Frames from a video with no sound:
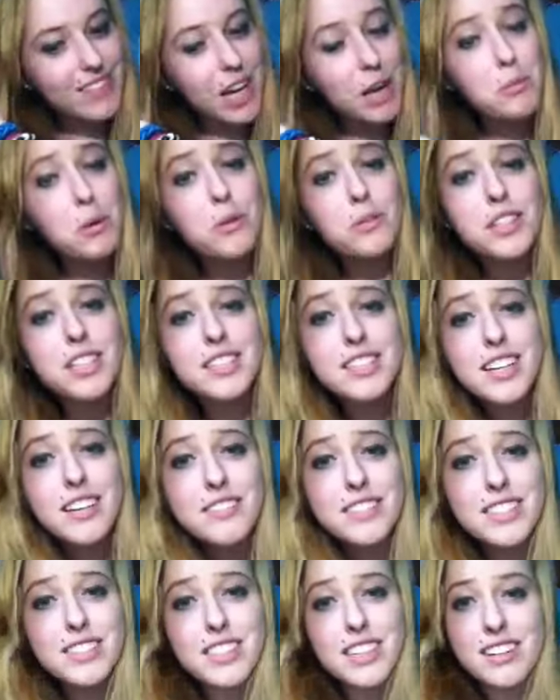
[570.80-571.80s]
only
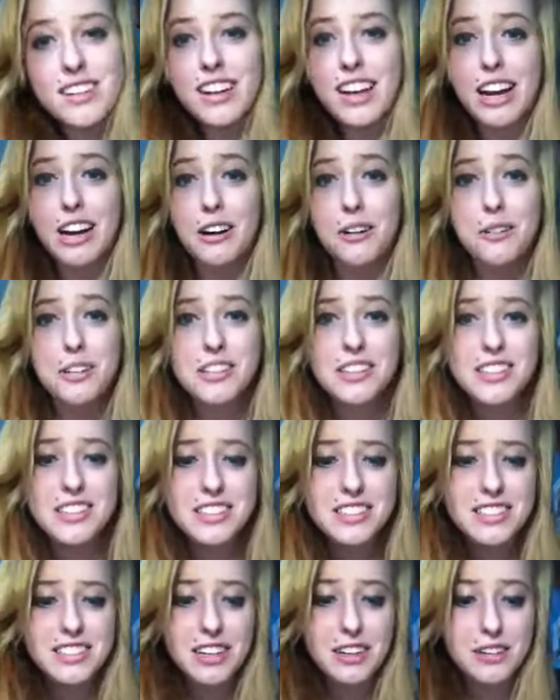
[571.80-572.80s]
17 now,
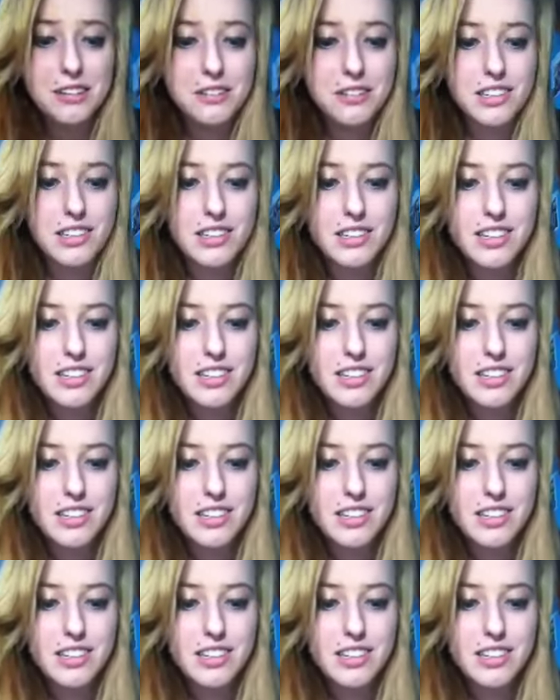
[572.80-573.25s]
so